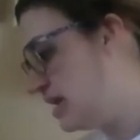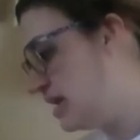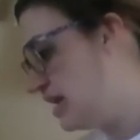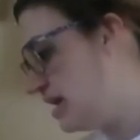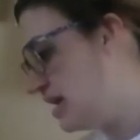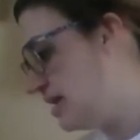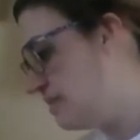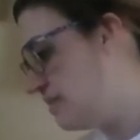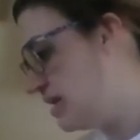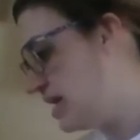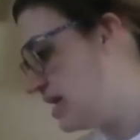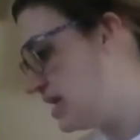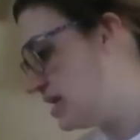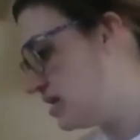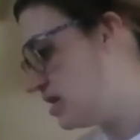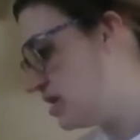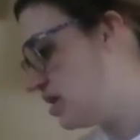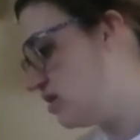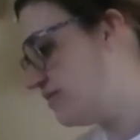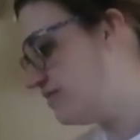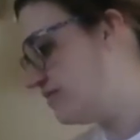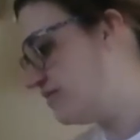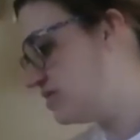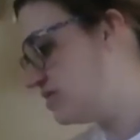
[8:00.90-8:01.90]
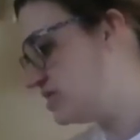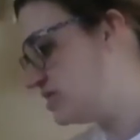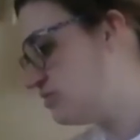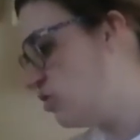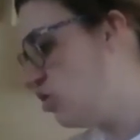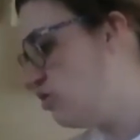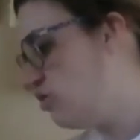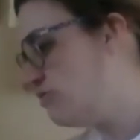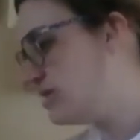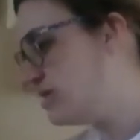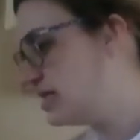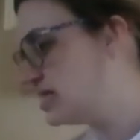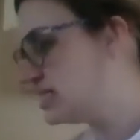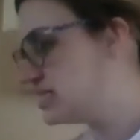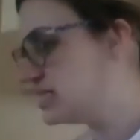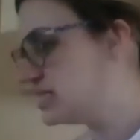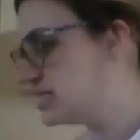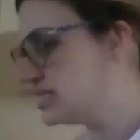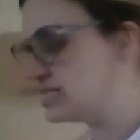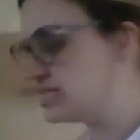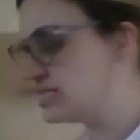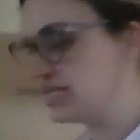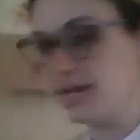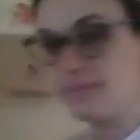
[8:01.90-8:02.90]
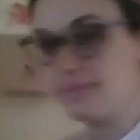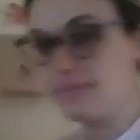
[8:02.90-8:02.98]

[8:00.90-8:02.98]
I might go for some orange this time.